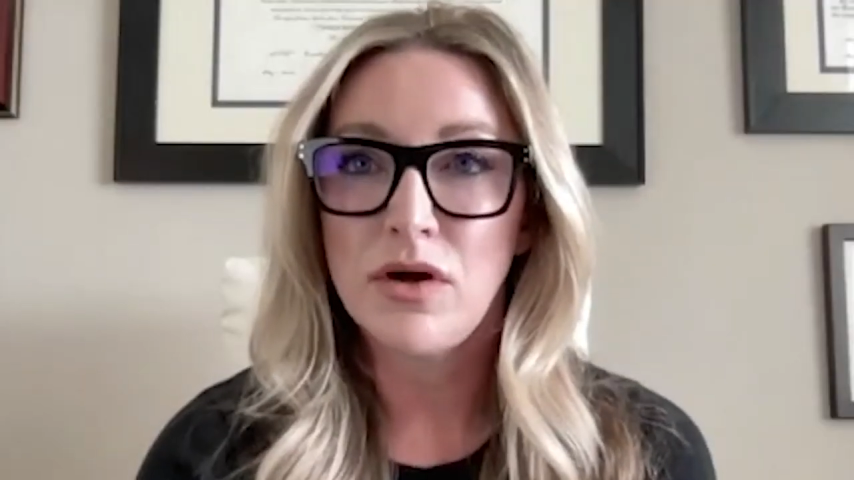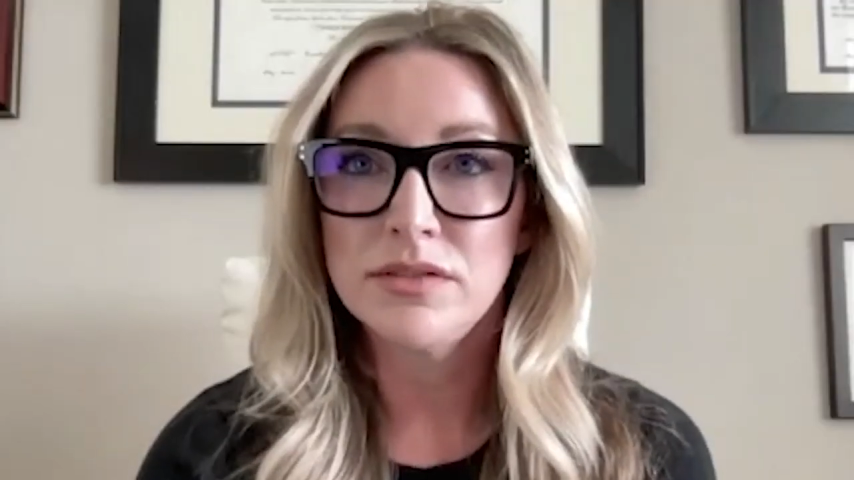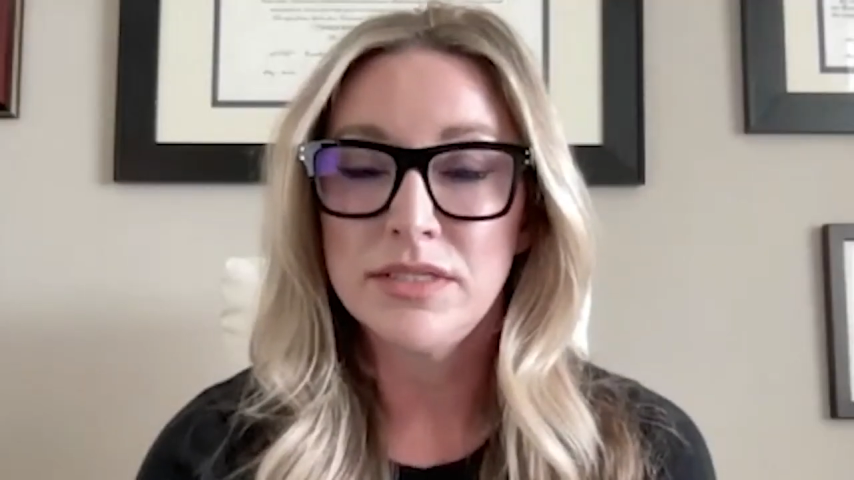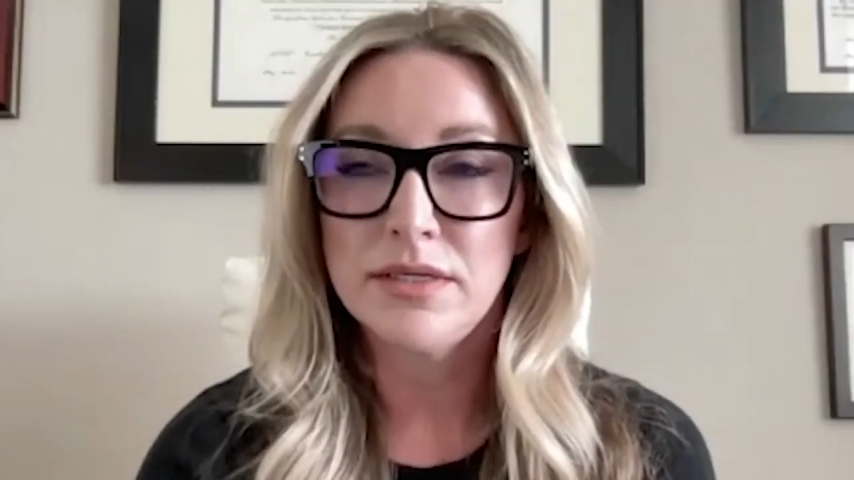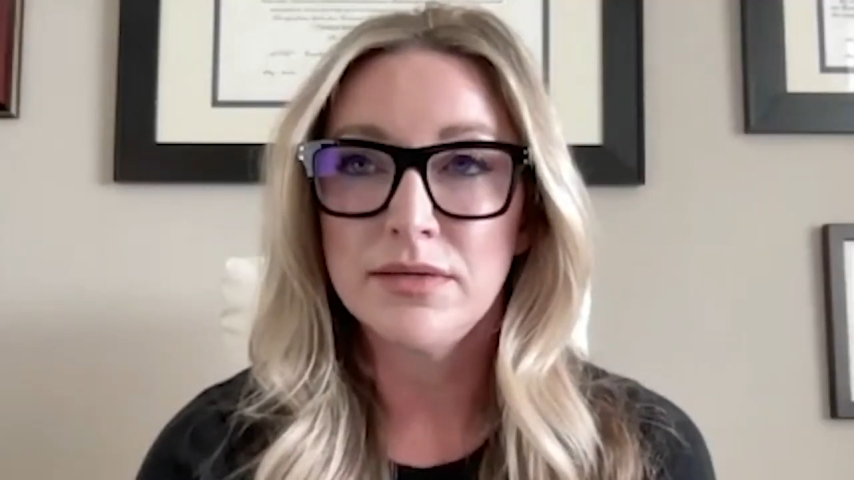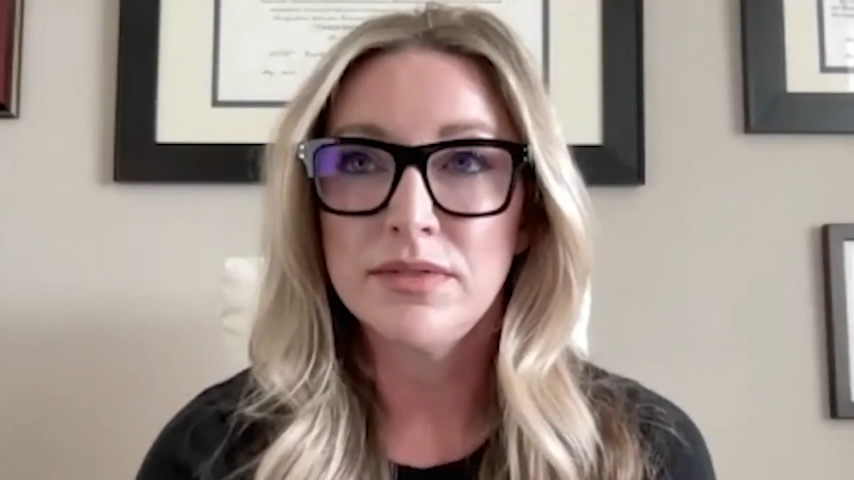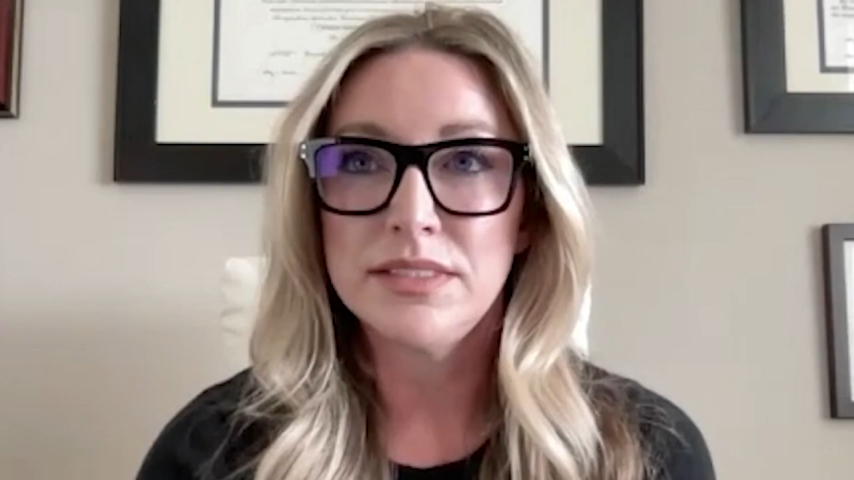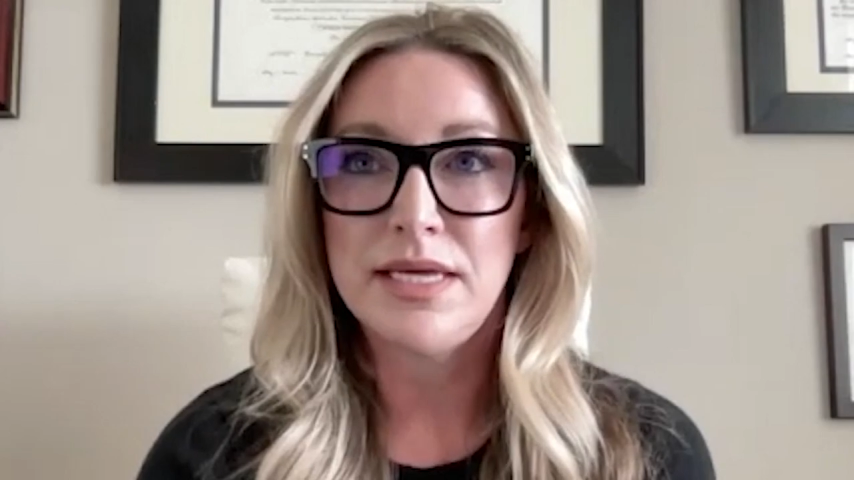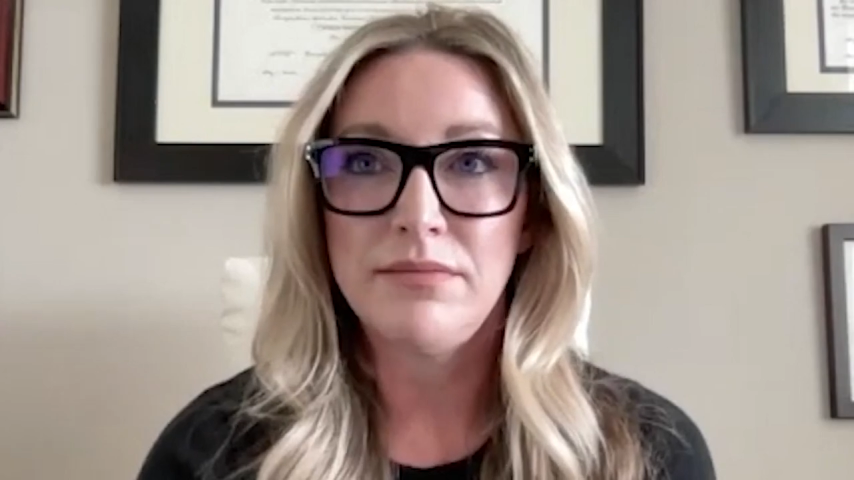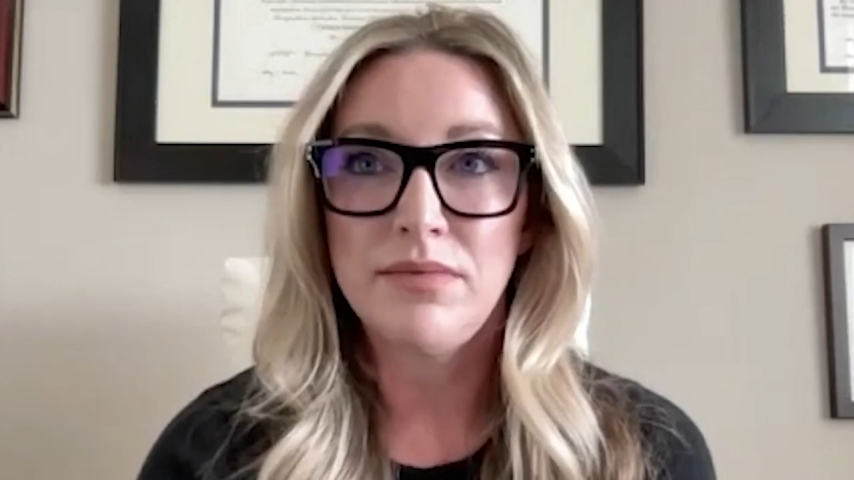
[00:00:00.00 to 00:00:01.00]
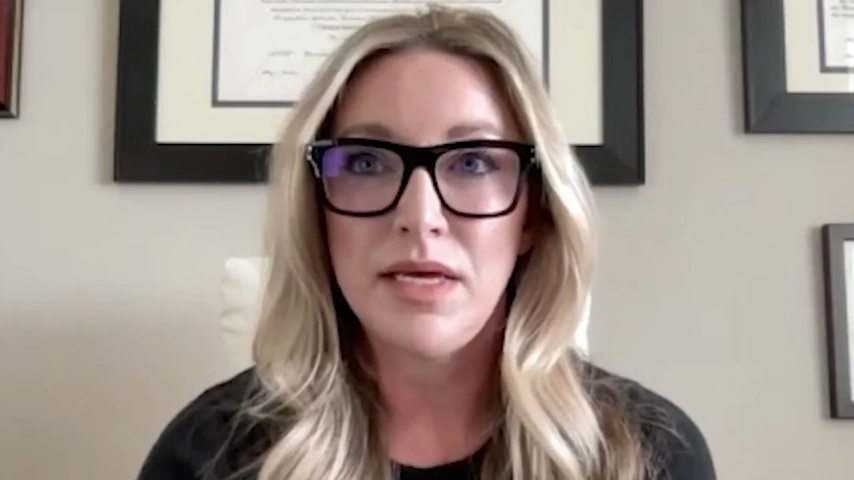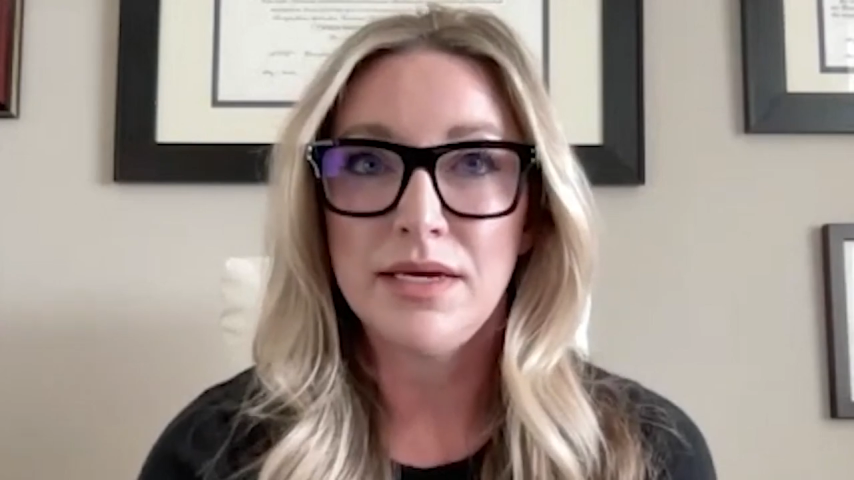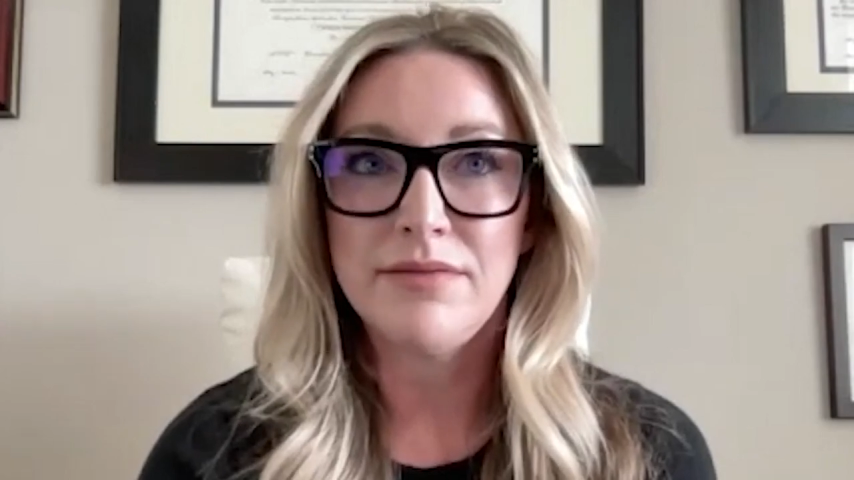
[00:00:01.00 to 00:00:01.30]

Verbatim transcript: all dealing with the same thing.